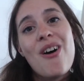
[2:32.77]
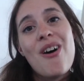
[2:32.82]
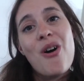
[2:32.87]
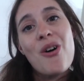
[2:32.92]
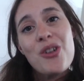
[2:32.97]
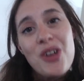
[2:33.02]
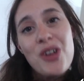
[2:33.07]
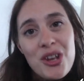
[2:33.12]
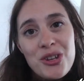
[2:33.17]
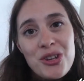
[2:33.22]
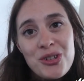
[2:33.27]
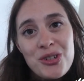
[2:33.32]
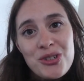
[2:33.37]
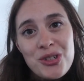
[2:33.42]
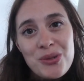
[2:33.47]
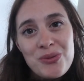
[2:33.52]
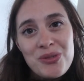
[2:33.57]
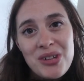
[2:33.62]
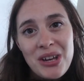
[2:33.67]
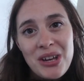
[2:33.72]
on our
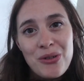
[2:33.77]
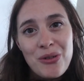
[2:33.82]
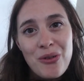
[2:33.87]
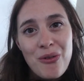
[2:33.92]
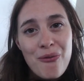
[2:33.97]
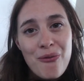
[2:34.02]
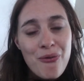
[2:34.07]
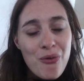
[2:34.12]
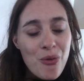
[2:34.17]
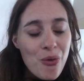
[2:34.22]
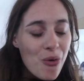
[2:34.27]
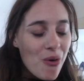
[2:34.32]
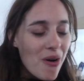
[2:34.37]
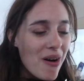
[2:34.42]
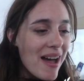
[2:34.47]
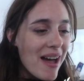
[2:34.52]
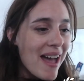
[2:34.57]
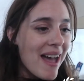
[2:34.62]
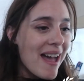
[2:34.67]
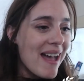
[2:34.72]
YouTube channel for
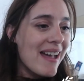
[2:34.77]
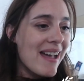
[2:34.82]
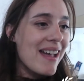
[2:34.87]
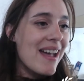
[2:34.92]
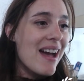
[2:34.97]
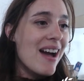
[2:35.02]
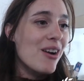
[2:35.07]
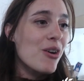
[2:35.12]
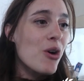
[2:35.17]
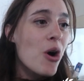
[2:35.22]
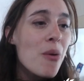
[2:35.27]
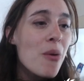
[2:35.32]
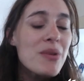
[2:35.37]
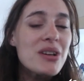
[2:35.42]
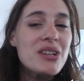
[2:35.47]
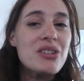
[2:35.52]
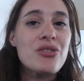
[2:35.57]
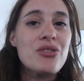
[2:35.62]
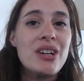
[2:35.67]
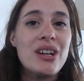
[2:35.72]
a
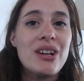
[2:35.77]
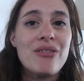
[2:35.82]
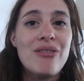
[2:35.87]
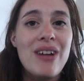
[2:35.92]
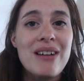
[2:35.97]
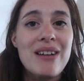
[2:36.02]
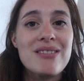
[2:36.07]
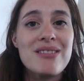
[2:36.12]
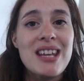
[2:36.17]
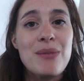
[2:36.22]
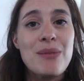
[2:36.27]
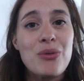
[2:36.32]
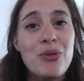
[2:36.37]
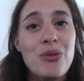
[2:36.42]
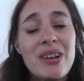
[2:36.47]
commentary roundtable.